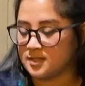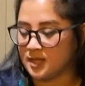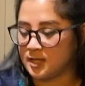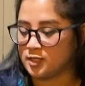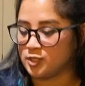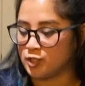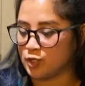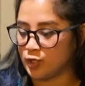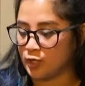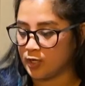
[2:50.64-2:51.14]

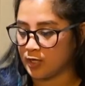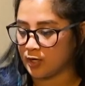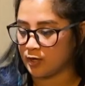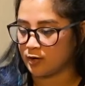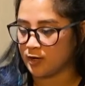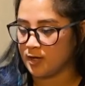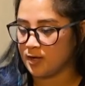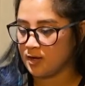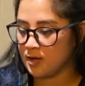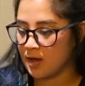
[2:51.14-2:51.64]
assess your
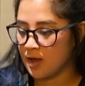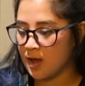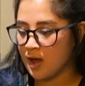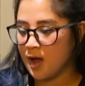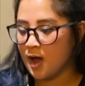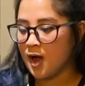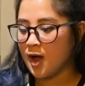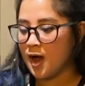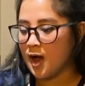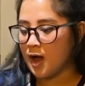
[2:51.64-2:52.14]
hearing.
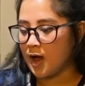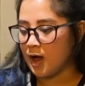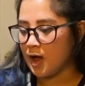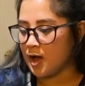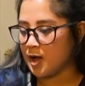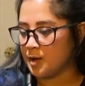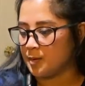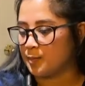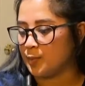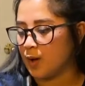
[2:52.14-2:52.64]

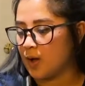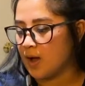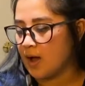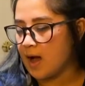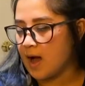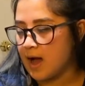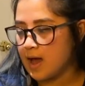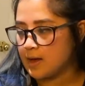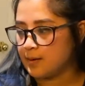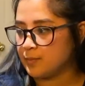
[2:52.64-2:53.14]

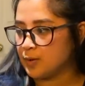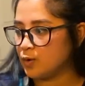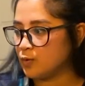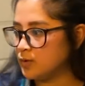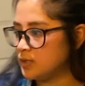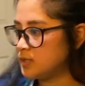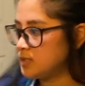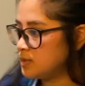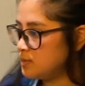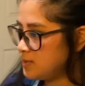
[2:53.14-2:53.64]
I'm
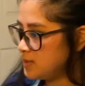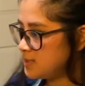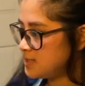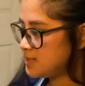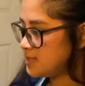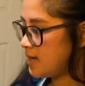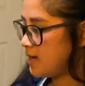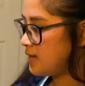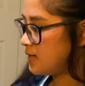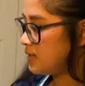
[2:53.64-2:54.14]
going to be
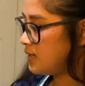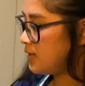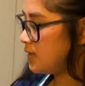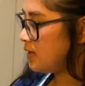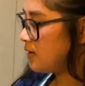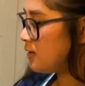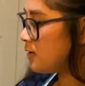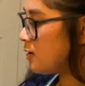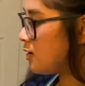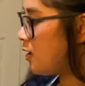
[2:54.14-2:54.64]

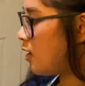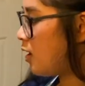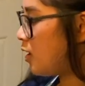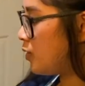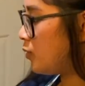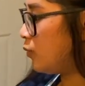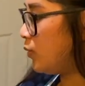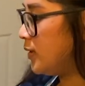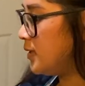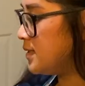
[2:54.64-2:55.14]
standing
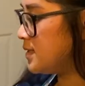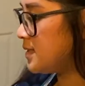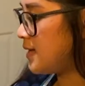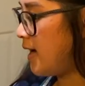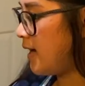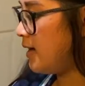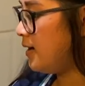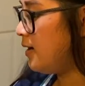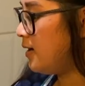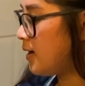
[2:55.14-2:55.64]
on one
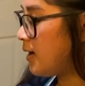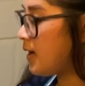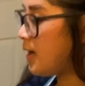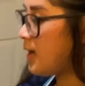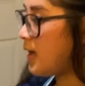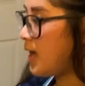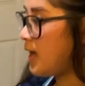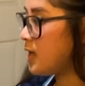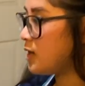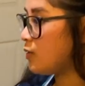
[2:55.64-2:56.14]
side,
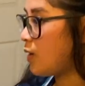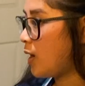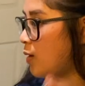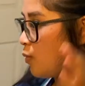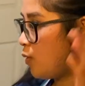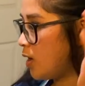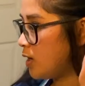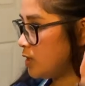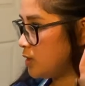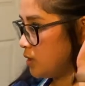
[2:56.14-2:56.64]
and I
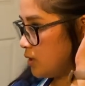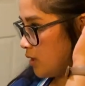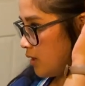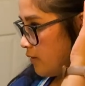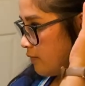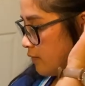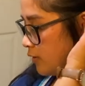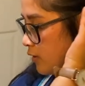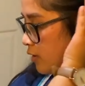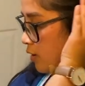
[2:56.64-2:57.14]
want you to cover